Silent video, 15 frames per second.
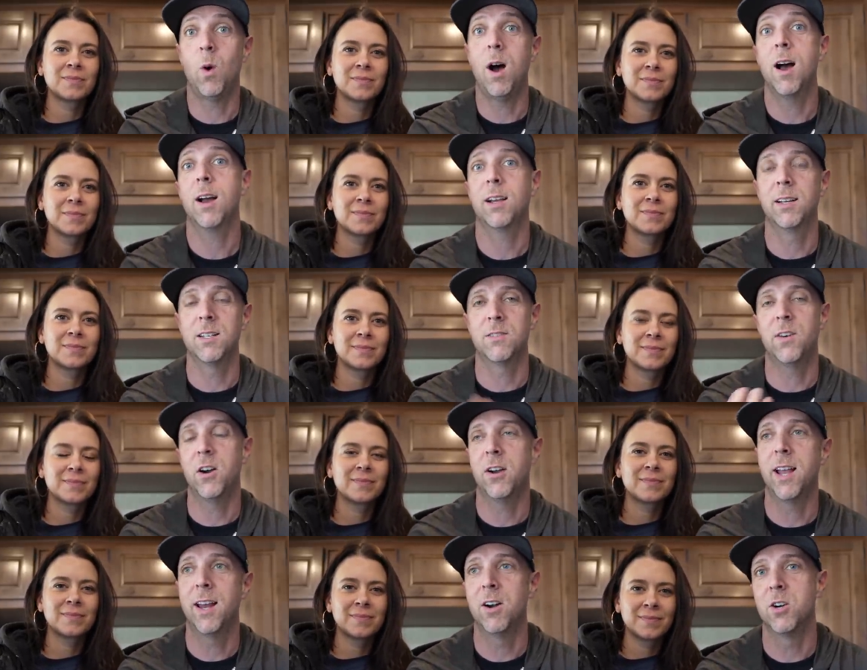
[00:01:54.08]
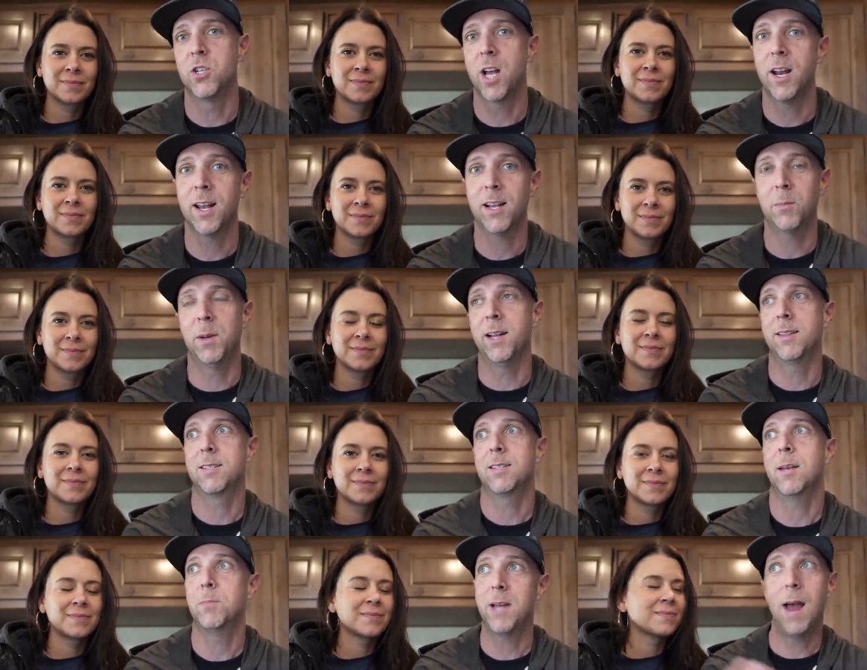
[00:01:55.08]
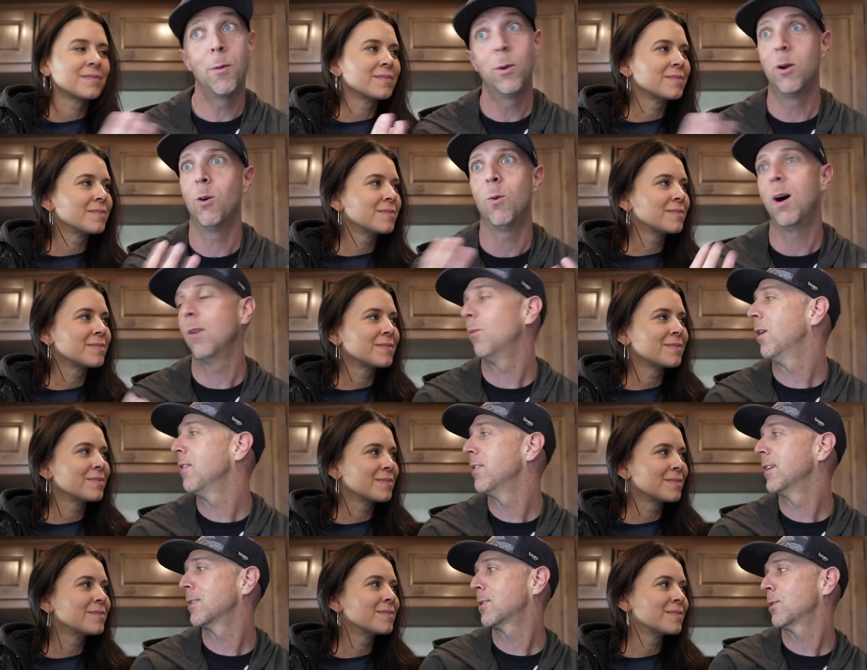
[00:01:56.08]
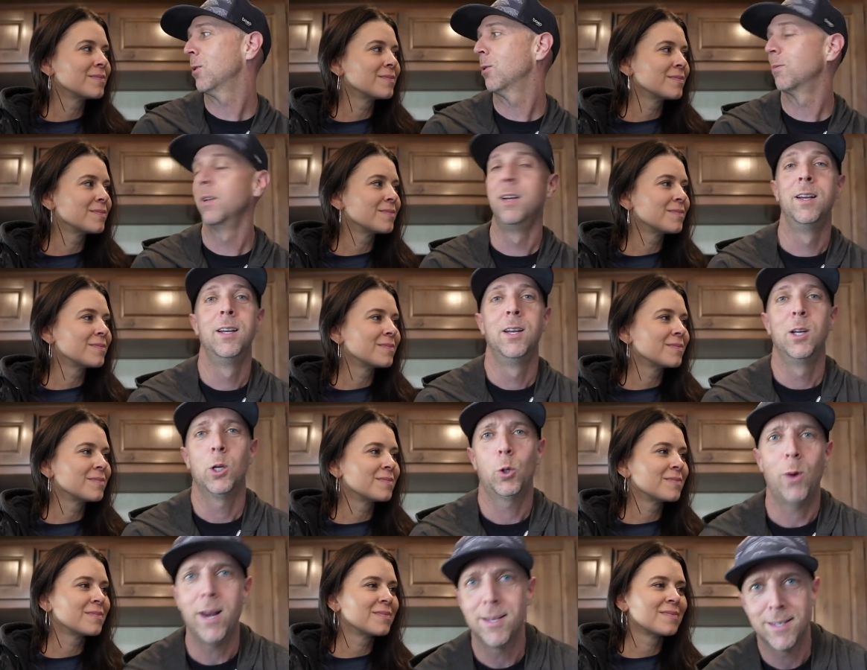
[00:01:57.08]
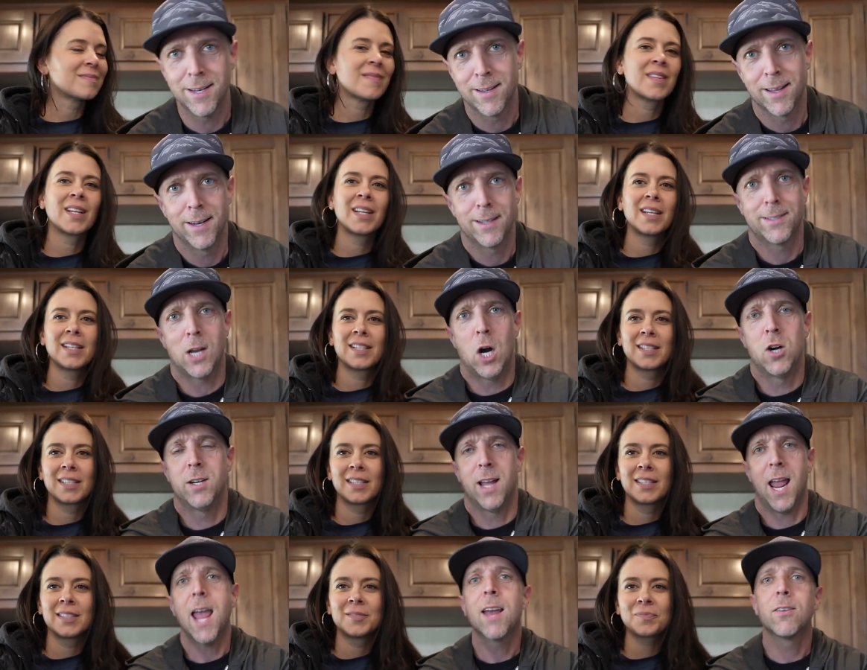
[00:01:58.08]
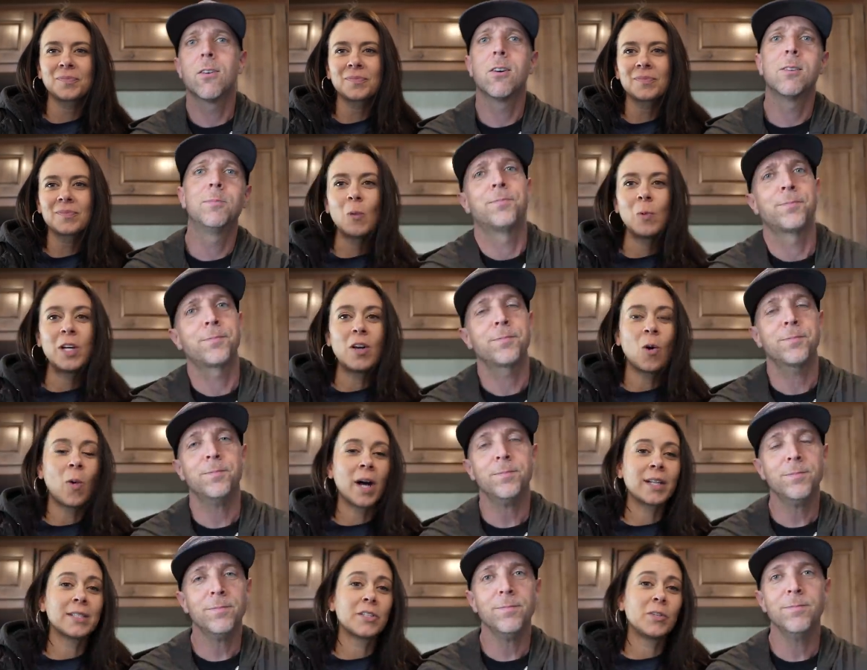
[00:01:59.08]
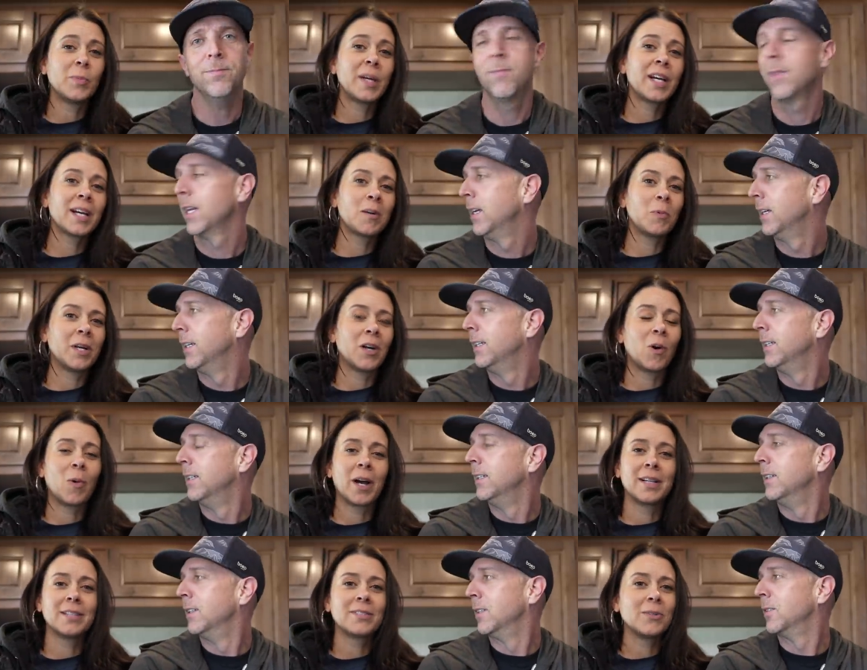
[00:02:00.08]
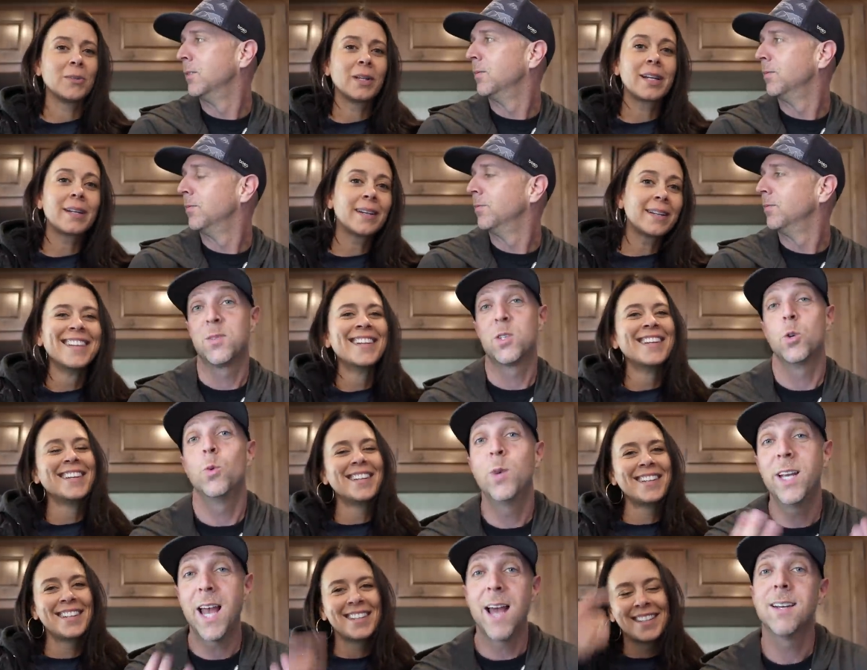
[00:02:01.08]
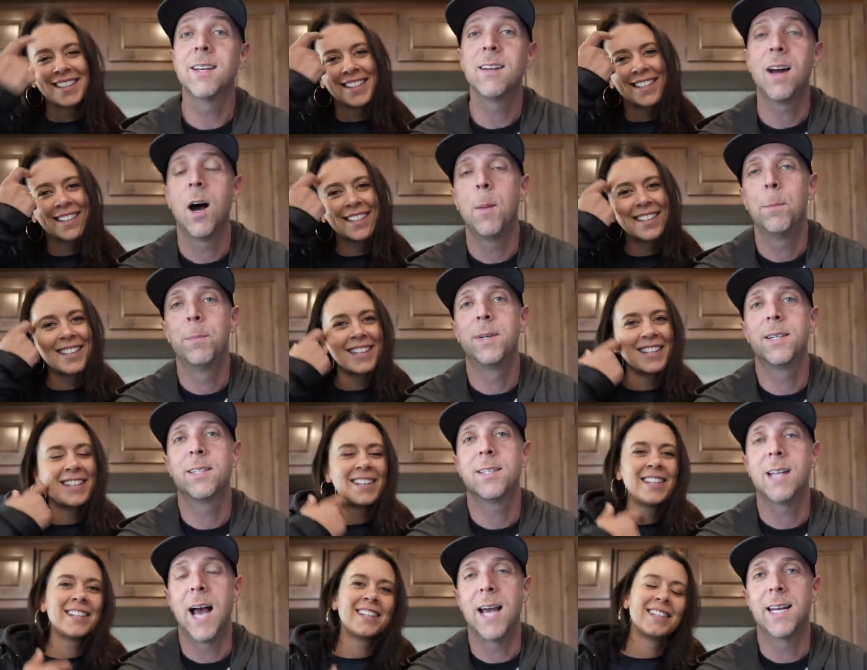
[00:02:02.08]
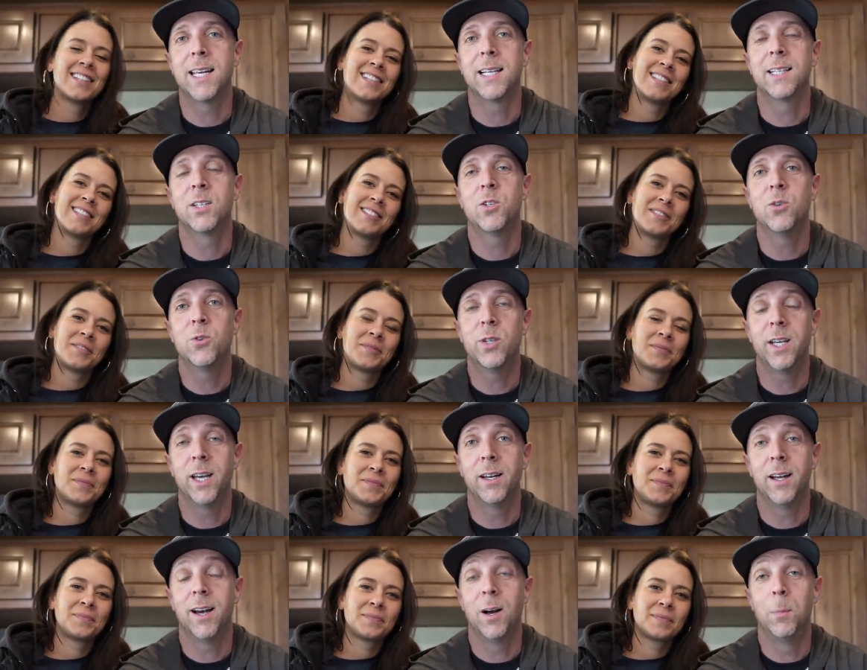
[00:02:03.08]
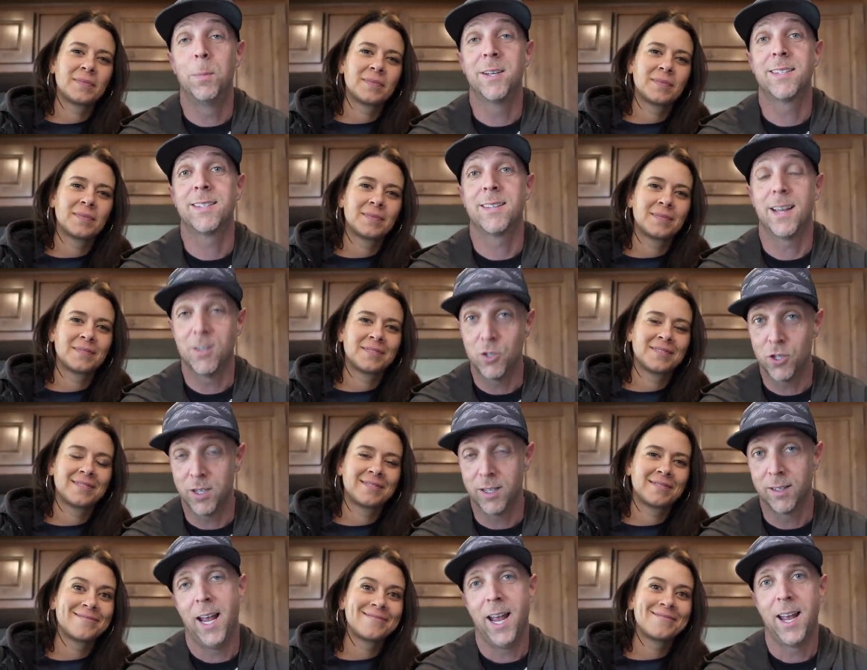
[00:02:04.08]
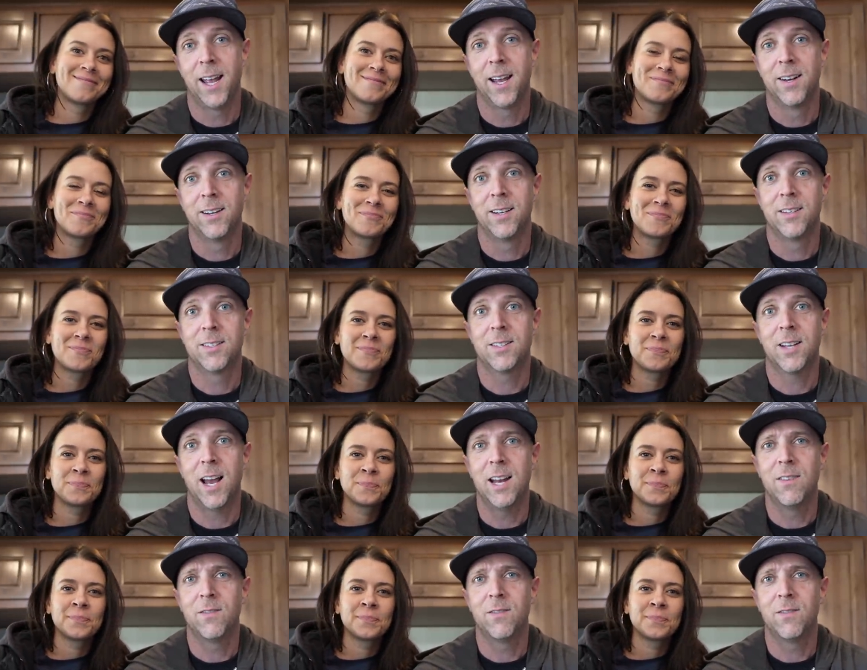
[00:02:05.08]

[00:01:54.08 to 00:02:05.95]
Speaker 1: walk and is very energetic, but at the same time, we don't want one that's so crazy that it's hard to handle. We don't want it
Speaker 2: too big, we don't want it too little.
Speaker 1: So we ended up deciding to get a Basenji. And it's kind